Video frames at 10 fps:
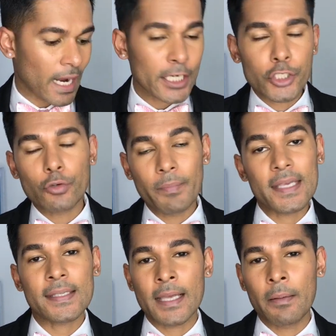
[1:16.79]
I do
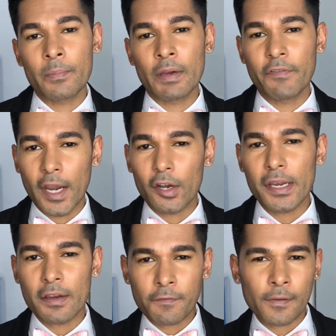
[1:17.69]
miss them
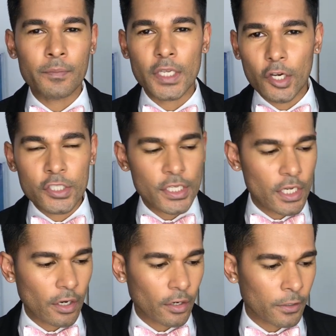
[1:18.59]
varying from year to
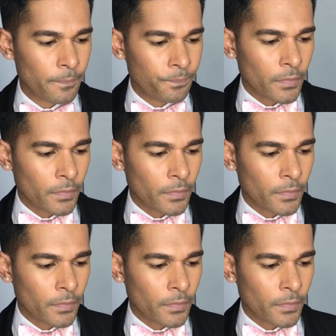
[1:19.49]
year.